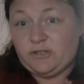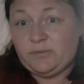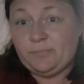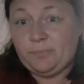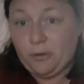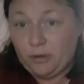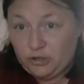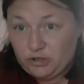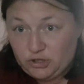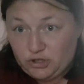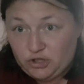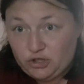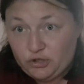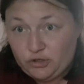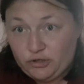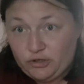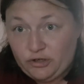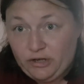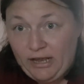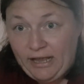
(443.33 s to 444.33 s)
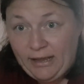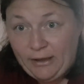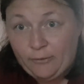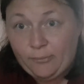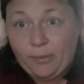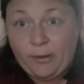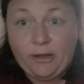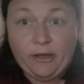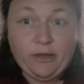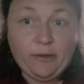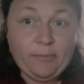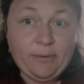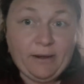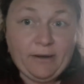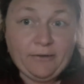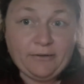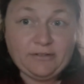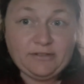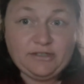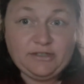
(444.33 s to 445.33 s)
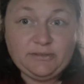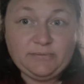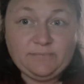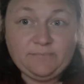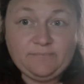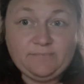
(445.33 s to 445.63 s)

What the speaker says: prostituted out by her parents.